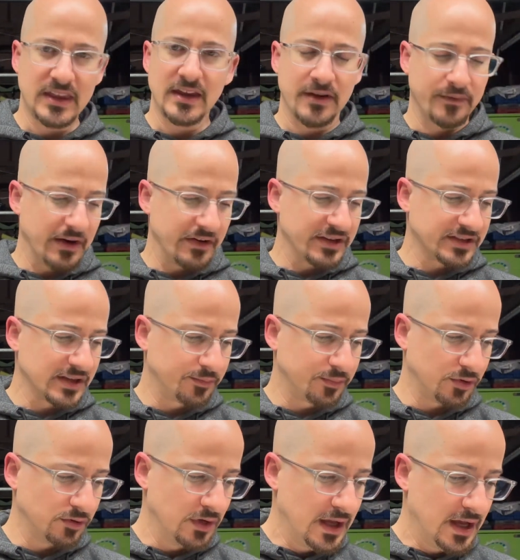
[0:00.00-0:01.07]
very
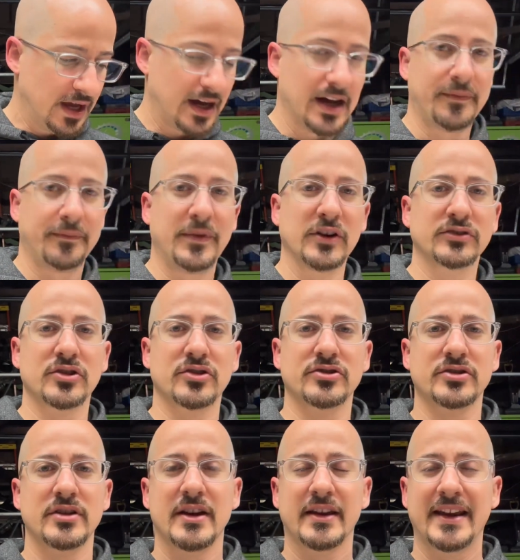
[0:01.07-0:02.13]
simple.
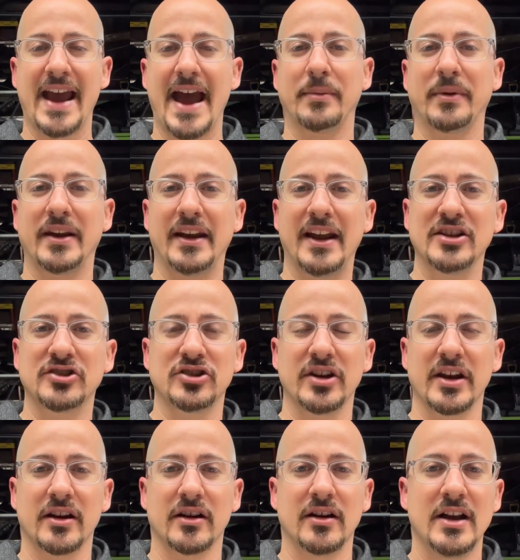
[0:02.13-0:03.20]
Filters, cabin and engine
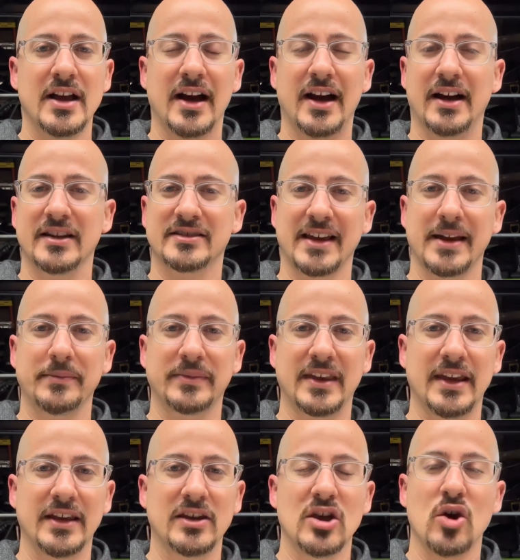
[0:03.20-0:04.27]
air, same
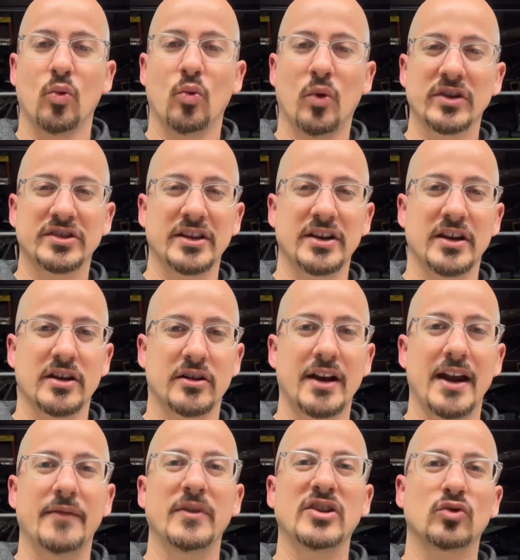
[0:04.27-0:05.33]
thing, once a year,
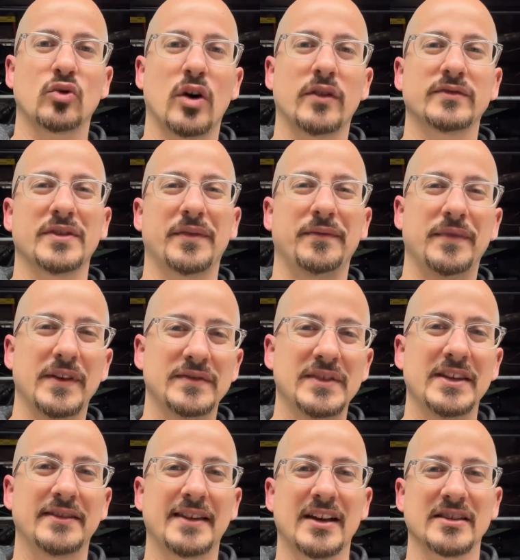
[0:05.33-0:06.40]
every 12 to
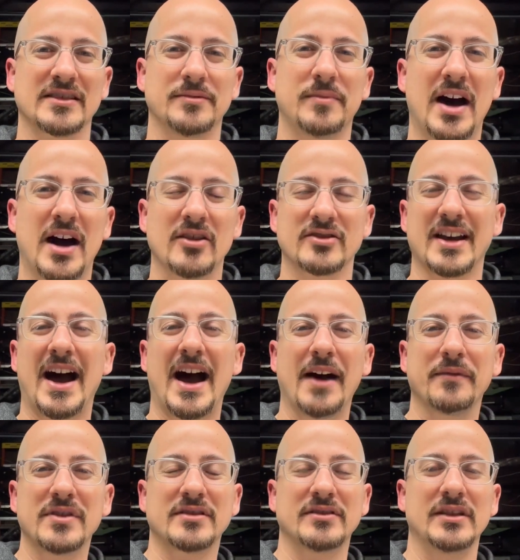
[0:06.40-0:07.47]
15,000 miles.
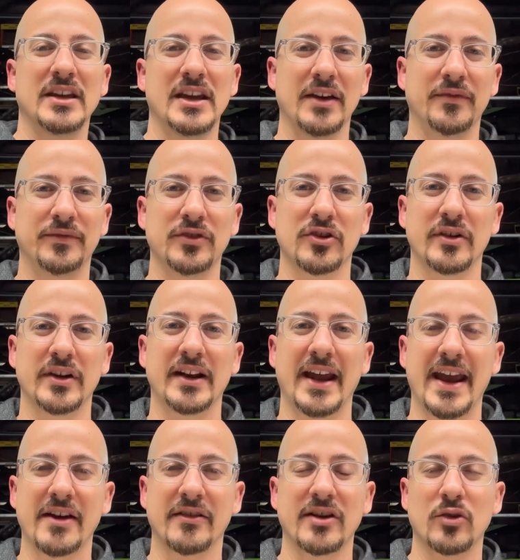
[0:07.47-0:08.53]
Obviously, if you're in an
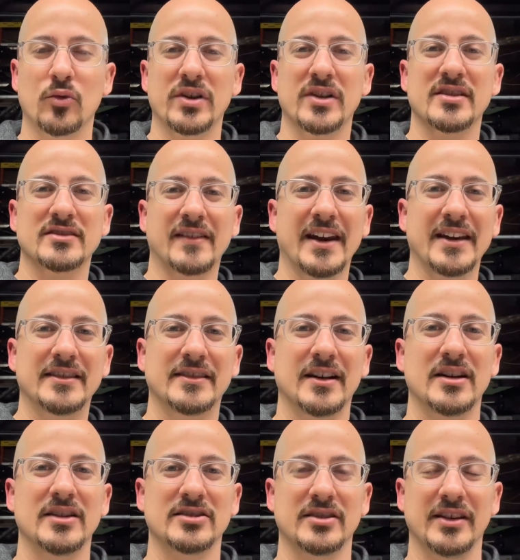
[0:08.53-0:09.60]
area where there's a lot of
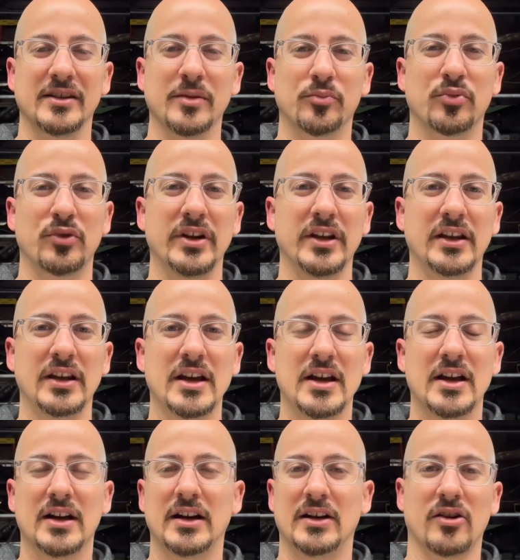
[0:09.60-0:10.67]
dust and debris
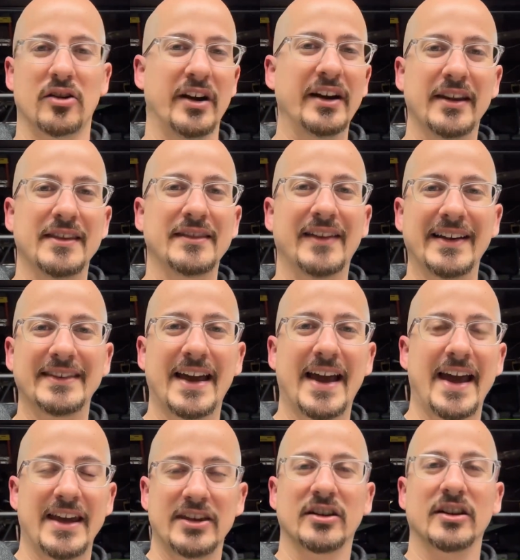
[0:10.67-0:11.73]
or anything like
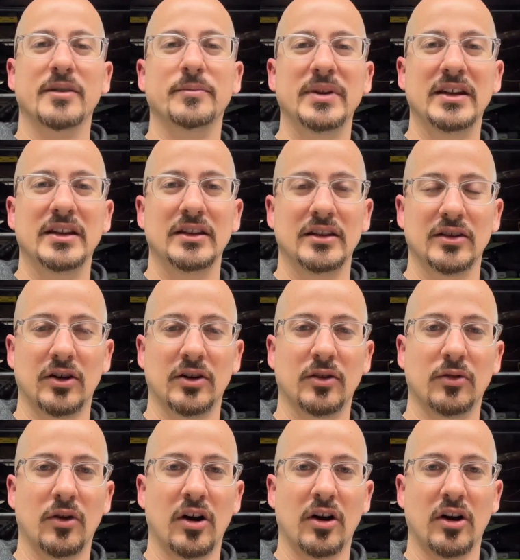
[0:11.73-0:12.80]
that, you're gonna be
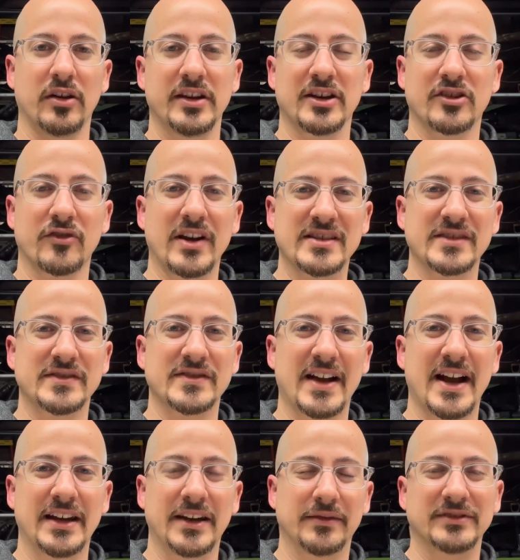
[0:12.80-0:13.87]
on the aggressive
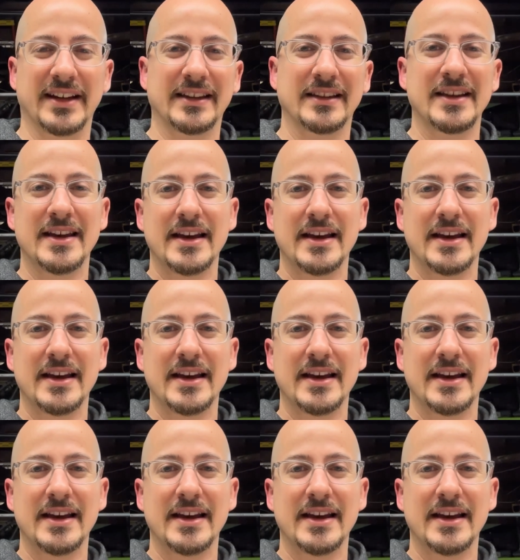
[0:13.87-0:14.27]
side of like